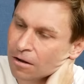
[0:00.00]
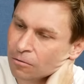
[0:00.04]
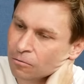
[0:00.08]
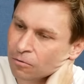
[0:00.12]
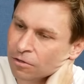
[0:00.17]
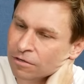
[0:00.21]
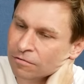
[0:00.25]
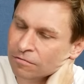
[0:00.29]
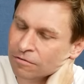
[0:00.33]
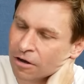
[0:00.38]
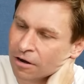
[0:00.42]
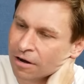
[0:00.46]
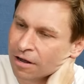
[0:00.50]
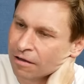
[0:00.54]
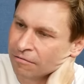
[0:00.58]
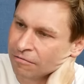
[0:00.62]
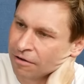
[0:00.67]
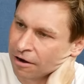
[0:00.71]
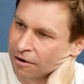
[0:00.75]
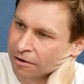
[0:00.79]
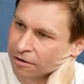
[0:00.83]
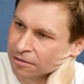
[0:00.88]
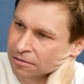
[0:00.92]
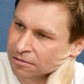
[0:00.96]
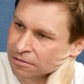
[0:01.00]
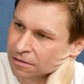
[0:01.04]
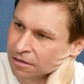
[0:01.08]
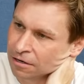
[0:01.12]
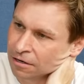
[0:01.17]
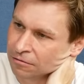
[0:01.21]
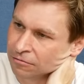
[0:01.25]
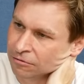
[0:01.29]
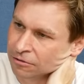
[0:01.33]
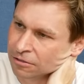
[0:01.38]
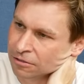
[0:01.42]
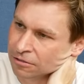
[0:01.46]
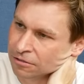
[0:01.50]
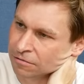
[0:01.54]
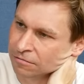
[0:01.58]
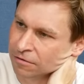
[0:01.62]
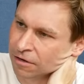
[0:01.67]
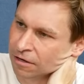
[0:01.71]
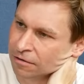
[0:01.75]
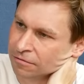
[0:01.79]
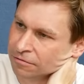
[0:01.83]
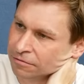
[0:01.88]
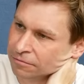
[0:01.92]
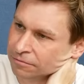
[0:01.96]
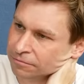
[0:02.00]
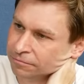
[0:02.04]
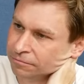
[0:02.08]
you've got to have arrogance at Harvard to survive.